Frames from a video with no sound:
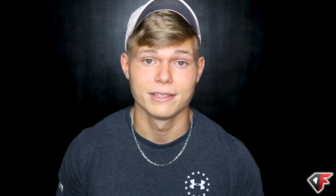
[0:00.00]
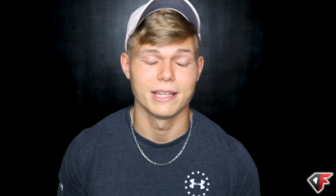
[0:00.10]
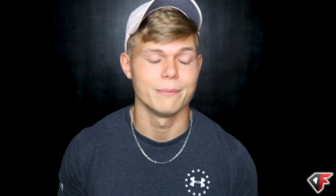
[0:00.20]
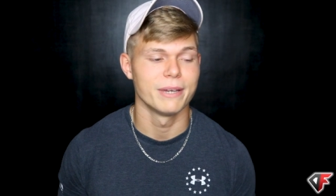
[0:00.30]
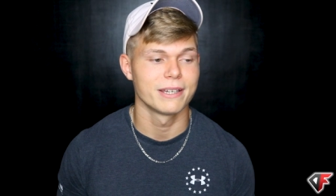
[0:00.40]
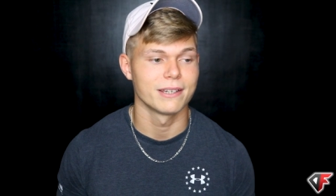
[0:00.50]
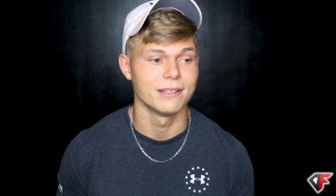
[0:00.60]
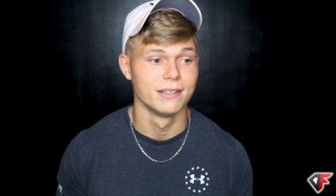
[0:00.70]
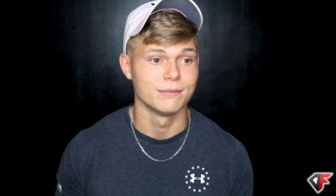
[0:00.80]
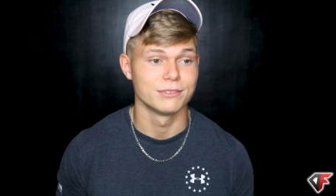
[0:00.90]
They make
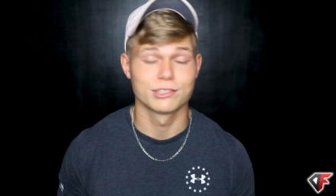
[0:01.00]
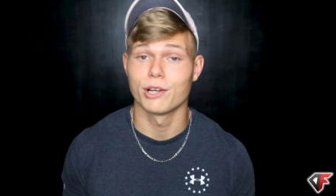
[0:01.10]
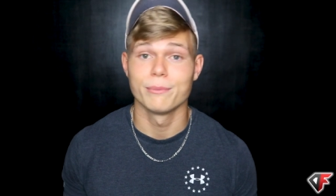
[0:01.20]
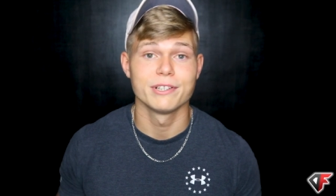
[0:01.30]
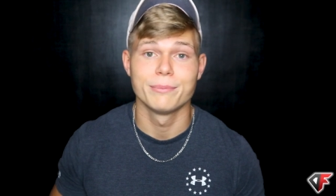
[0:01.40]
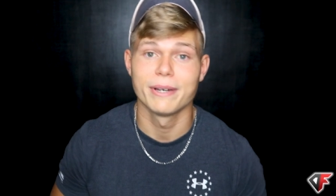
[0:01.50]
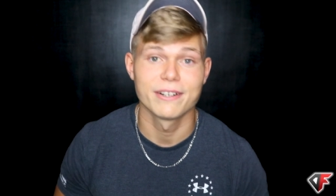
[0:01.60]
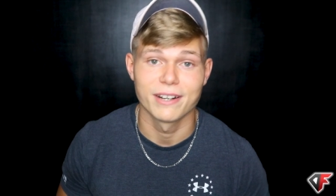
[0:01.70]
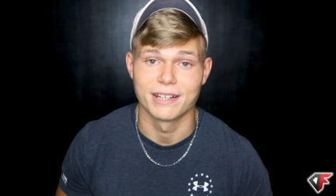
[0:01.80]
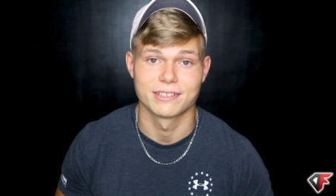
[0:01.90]
it so much
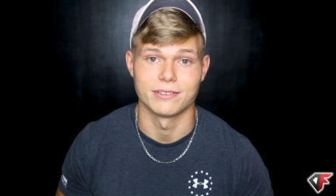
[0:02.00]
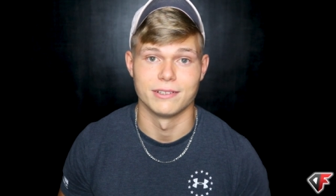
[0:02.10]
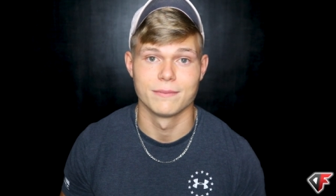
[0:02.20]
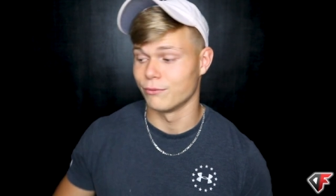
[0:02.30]
better actually.